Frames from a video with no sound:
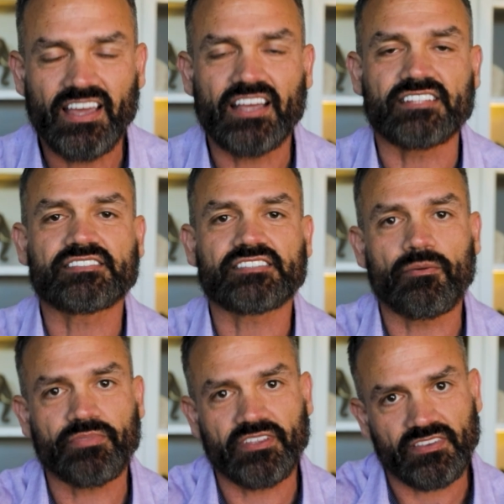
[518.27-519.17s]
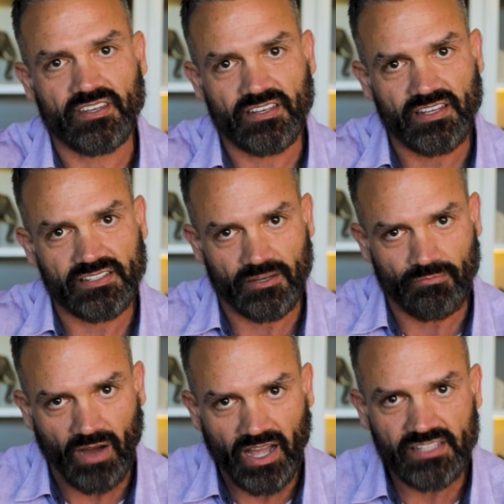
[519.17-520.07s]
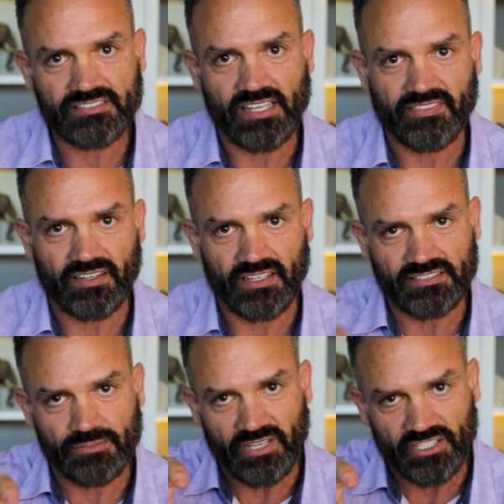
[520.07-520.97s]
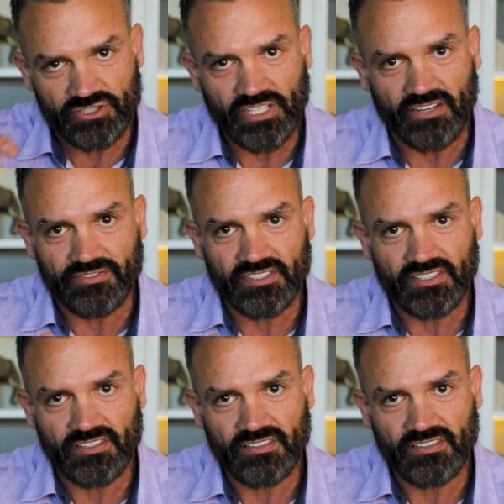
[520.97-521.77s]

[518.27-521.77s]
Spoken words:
It's something that is a mindset that needs to be a shift.